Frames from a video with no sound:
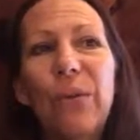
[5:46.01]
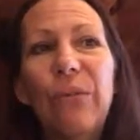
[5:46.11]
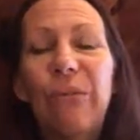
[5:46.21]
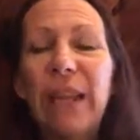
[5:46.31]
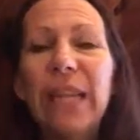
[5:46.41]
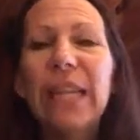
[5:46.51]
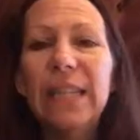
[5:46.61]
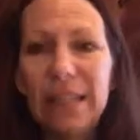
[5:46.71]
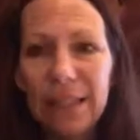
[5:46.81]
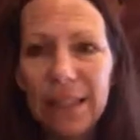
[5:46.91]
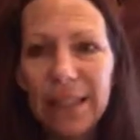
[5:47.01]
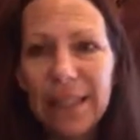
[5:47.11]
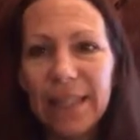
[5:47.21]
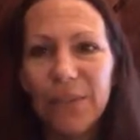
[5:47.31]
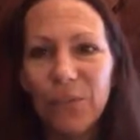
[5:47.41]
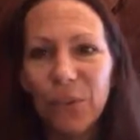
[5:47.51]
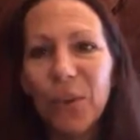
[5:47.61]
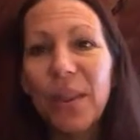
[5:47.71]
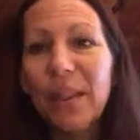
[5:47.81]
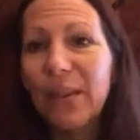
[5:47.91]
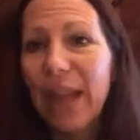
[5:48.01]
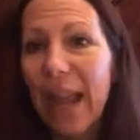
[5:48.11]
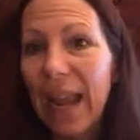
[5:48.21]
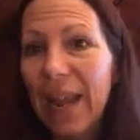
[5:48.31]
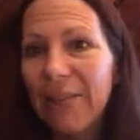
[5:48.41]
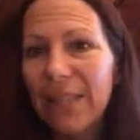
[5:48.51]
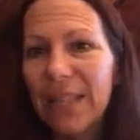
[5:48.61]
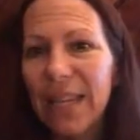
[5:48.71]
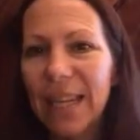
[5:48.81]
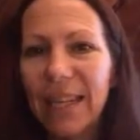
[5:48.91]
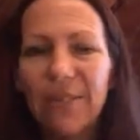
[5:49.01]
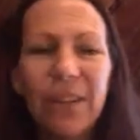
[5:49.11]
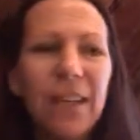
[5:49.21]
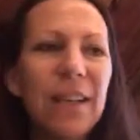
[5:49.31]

feel it, it doesn't ruin their day if it's negative,